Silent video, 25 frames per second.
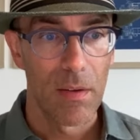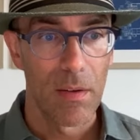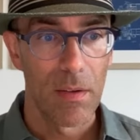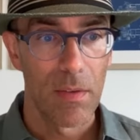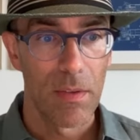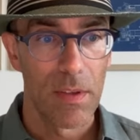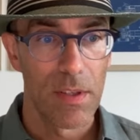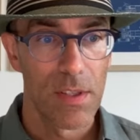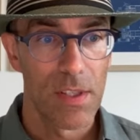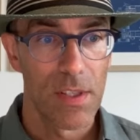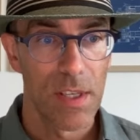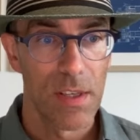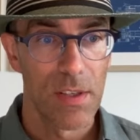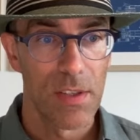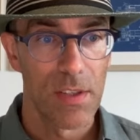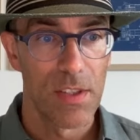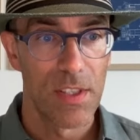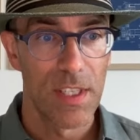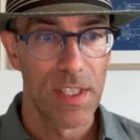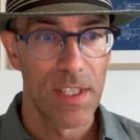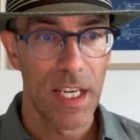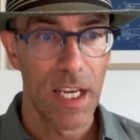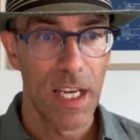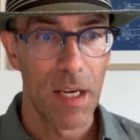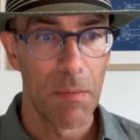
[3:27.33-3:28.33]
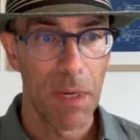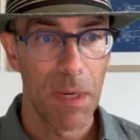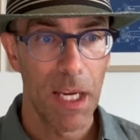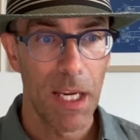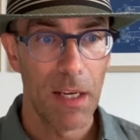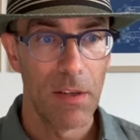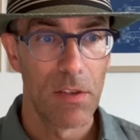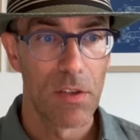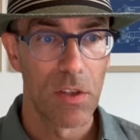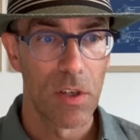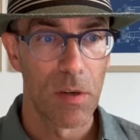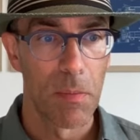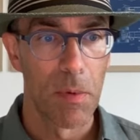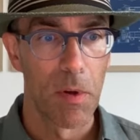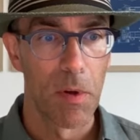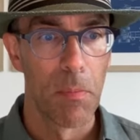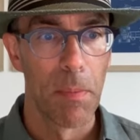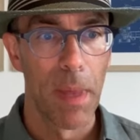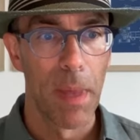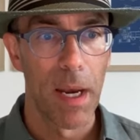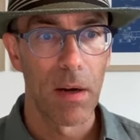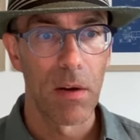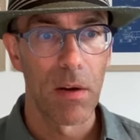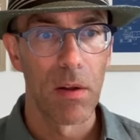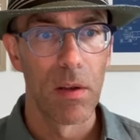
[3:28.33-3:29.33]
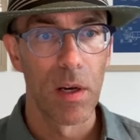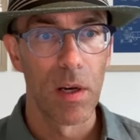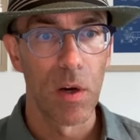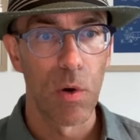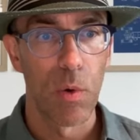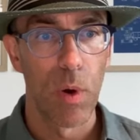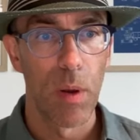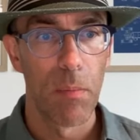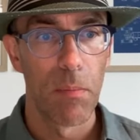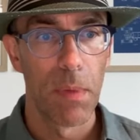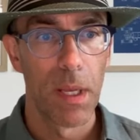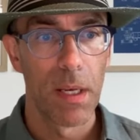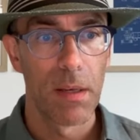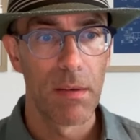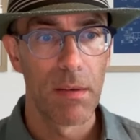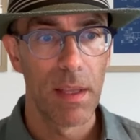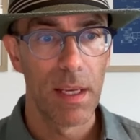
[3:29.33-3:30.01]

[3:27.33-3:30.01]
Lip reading: This is DME, durable medical equipment.